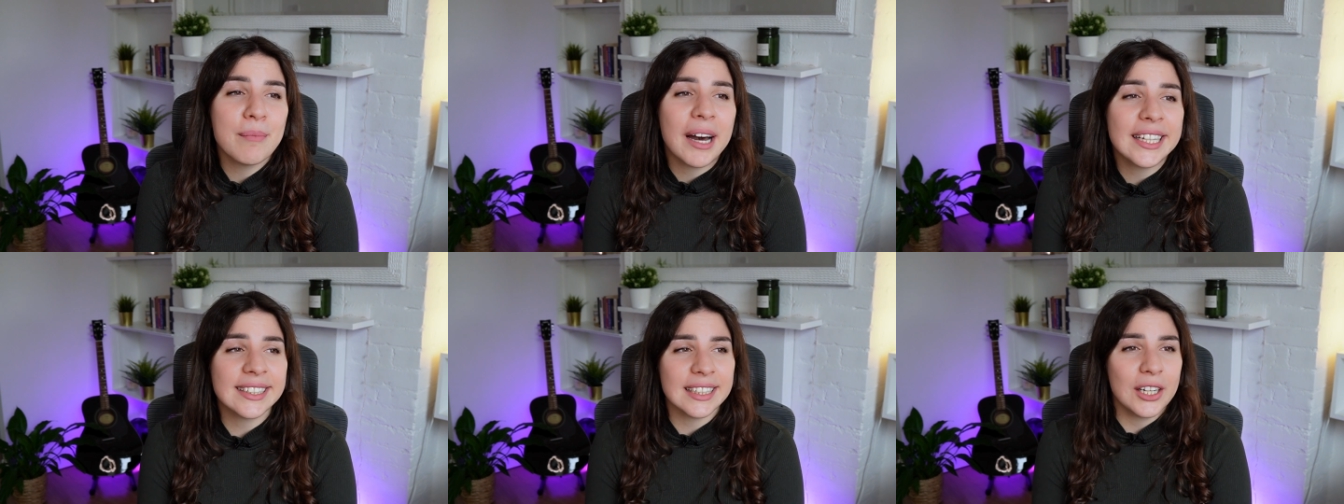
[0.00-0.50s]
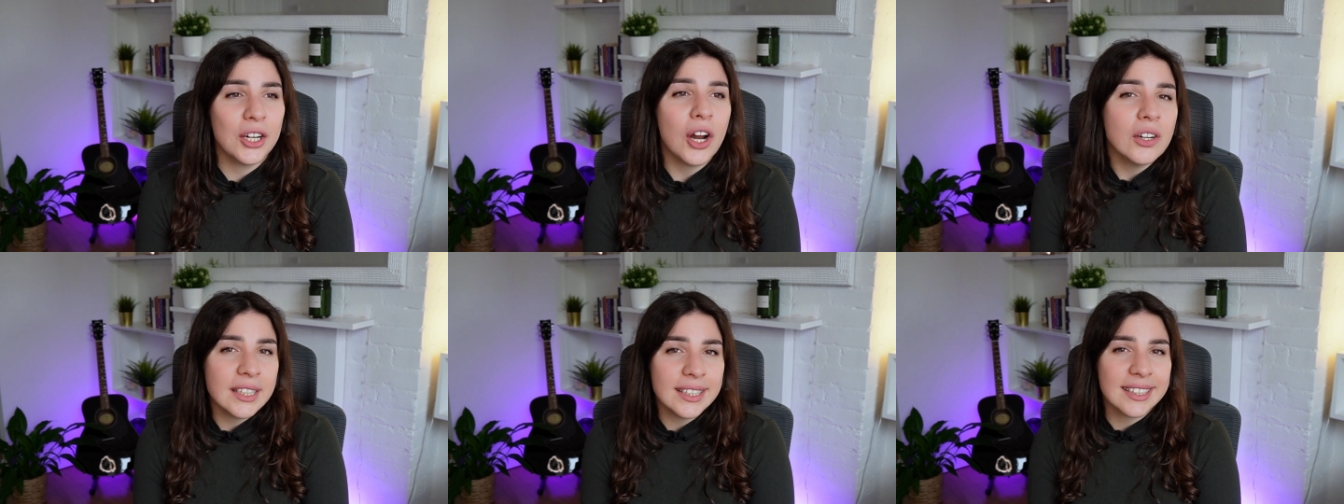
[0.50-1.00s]
but
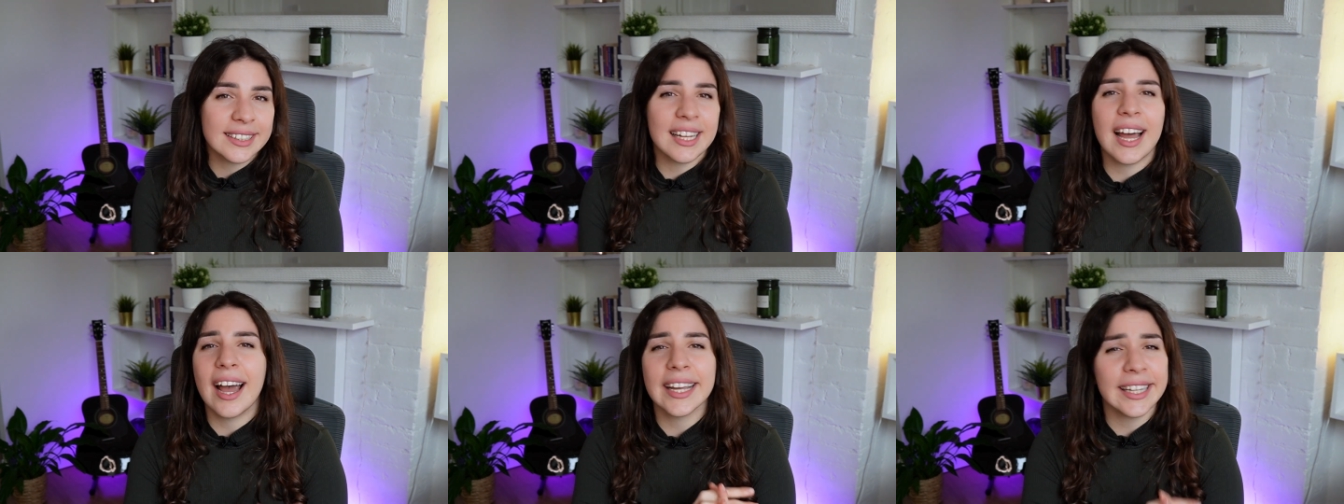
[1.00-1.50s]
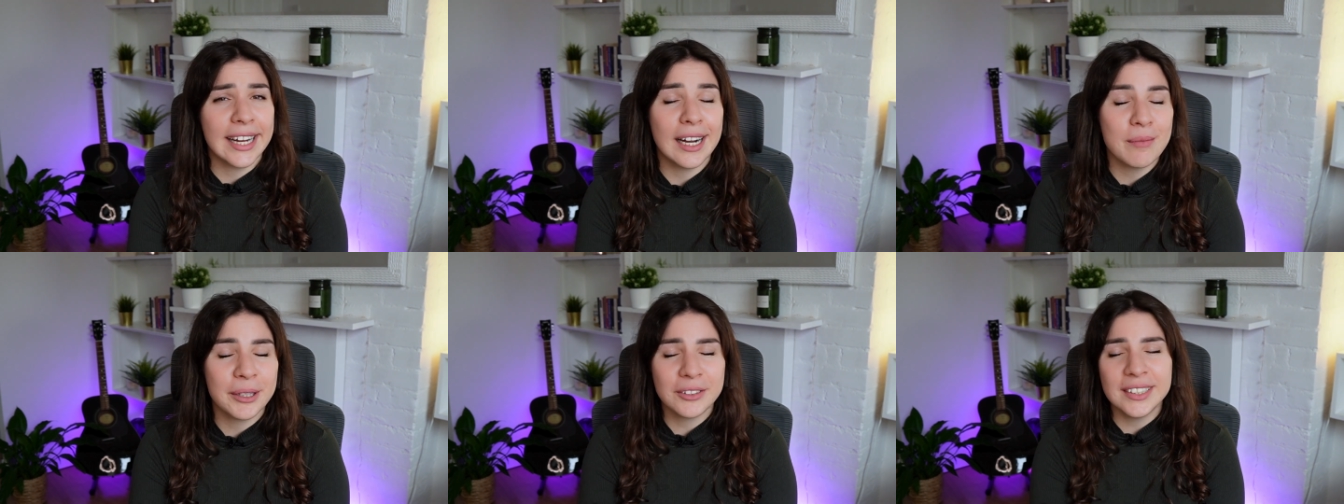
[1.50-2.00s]
knowing that I can
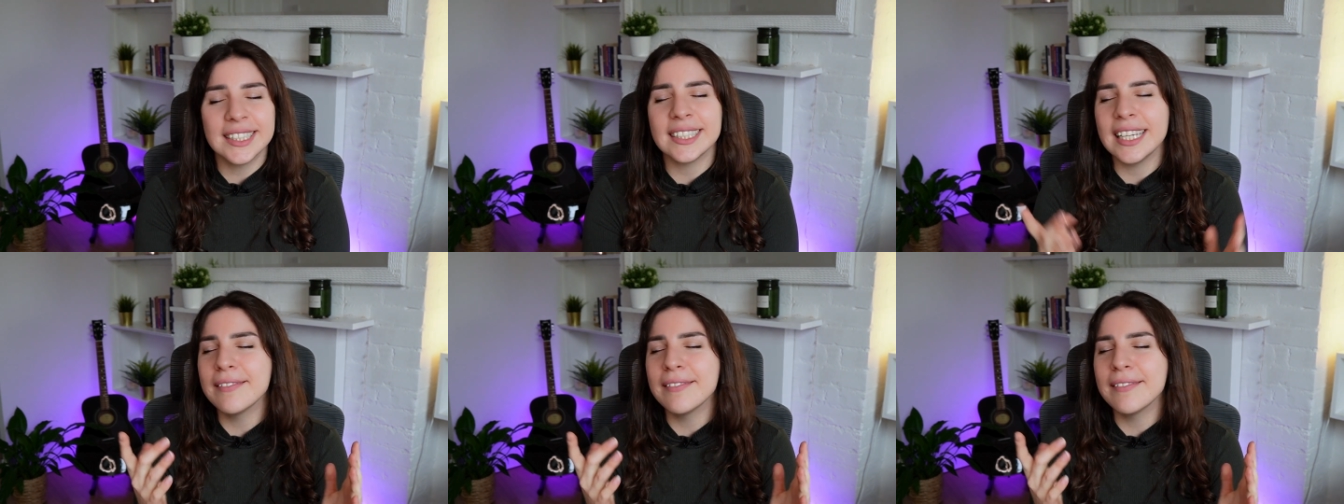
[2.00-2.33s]
help at least